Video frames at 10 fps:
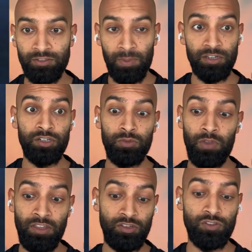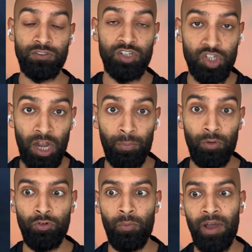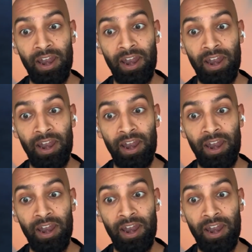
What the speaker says: especially in just this chatbot format.